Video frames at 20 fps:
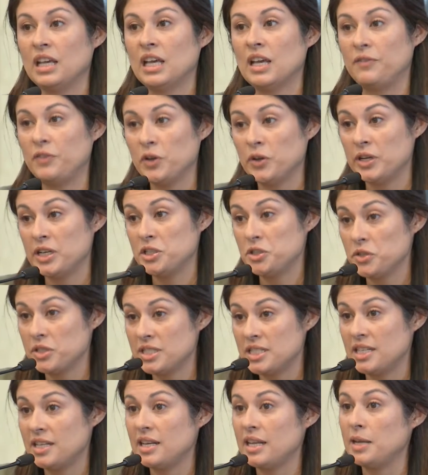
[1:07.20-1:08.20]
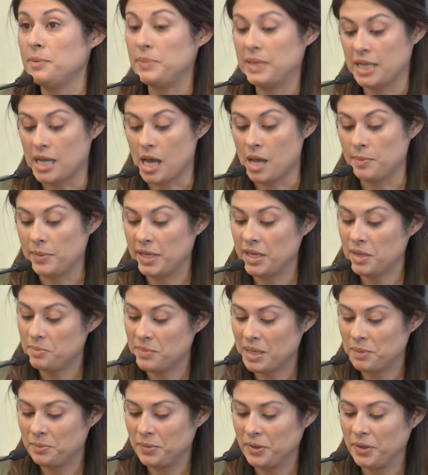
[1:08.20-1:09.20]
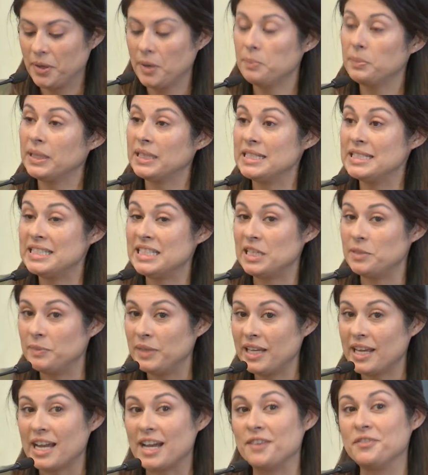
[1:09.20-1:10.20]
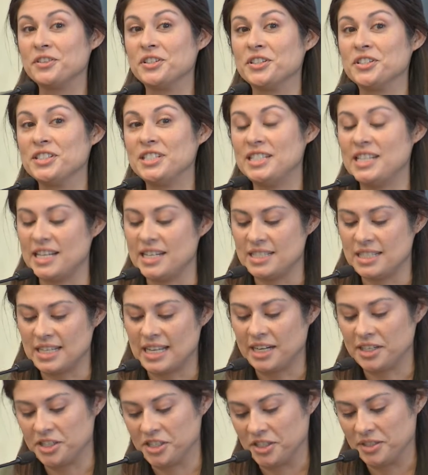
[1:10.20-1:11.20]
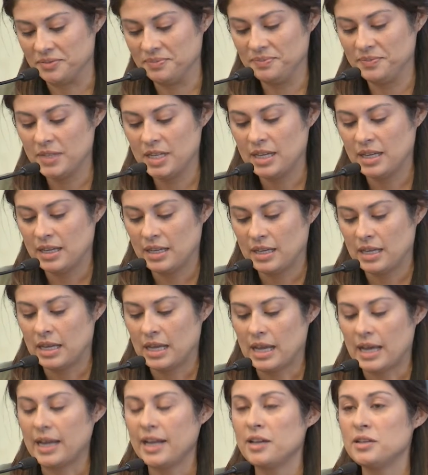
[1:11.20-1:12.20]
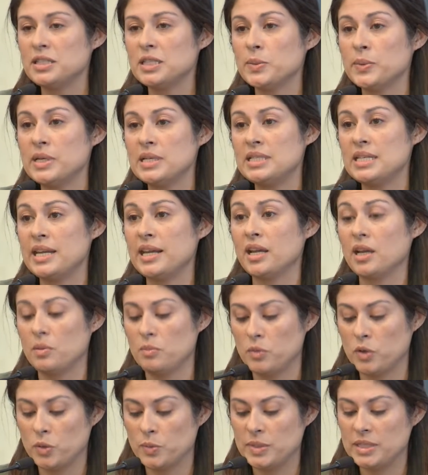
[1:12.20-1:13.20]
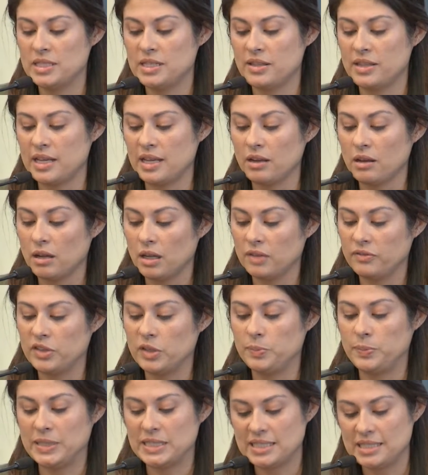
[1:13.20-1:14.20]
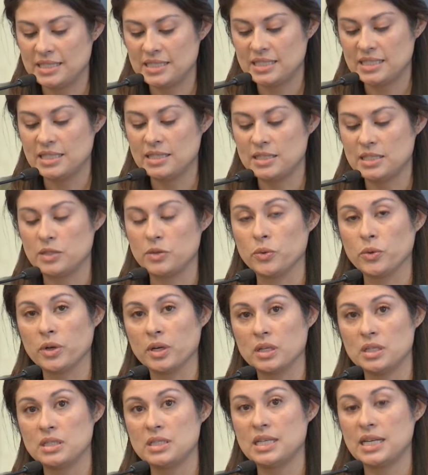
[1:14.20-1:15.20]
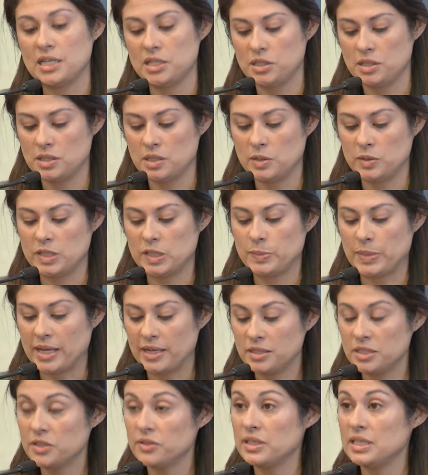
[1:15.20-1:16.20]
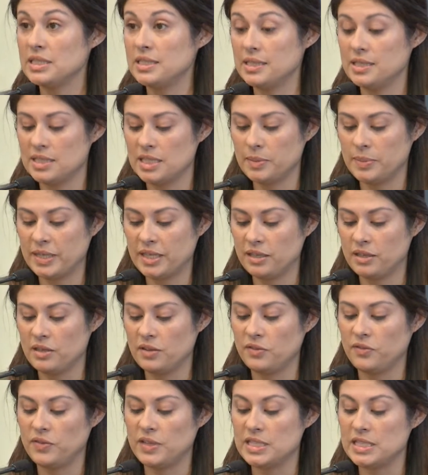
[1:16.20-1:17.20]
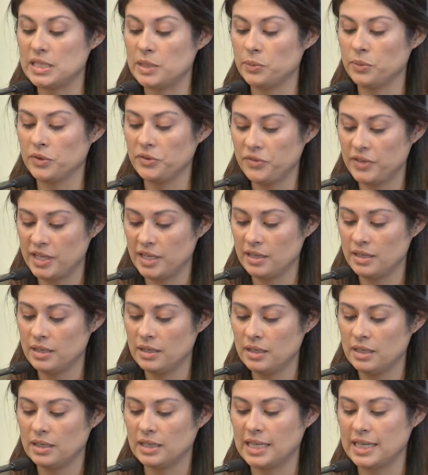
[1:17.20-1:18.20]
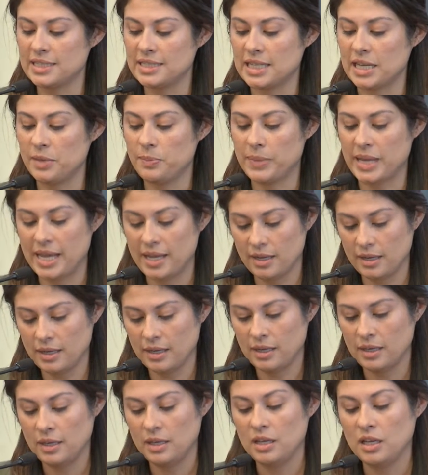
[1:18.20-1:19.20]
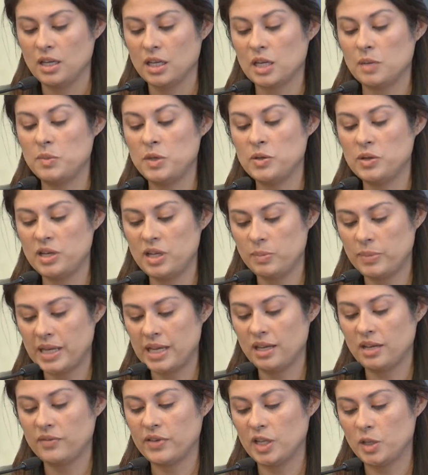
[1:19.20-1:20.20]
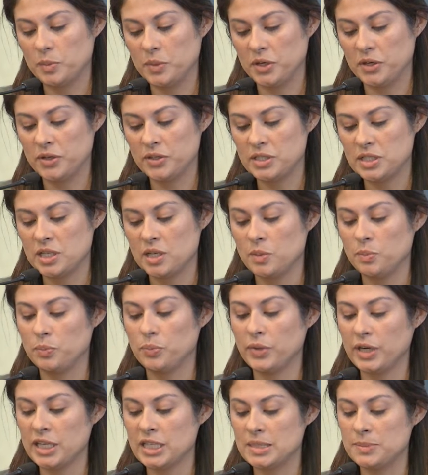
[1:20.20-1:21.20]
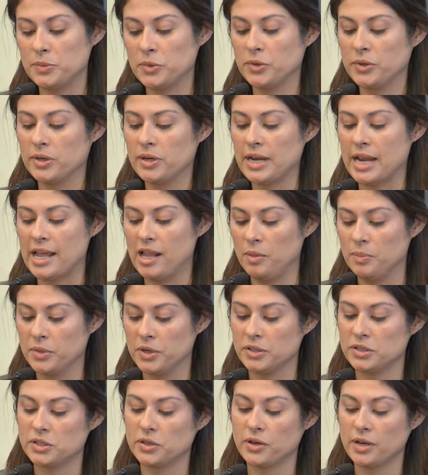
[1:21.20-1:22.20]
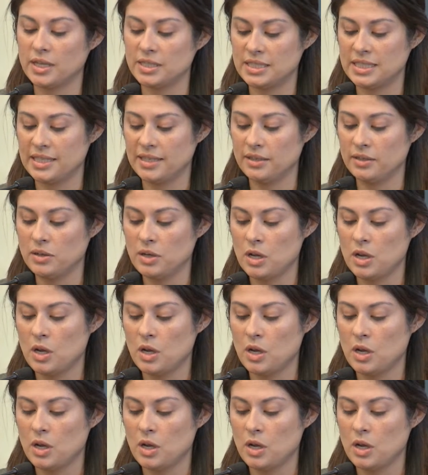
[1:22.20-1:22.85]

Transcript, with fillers: If you're interested in becoming a member, please see me after today's lecture. I also want to take a moment to thank all of the businesses and organizations who sponsored this exhibit: Fezzi Roofing, Lakeside Bank, Community Bank of Elmhurst, Brixmore Elmhurst Crossing,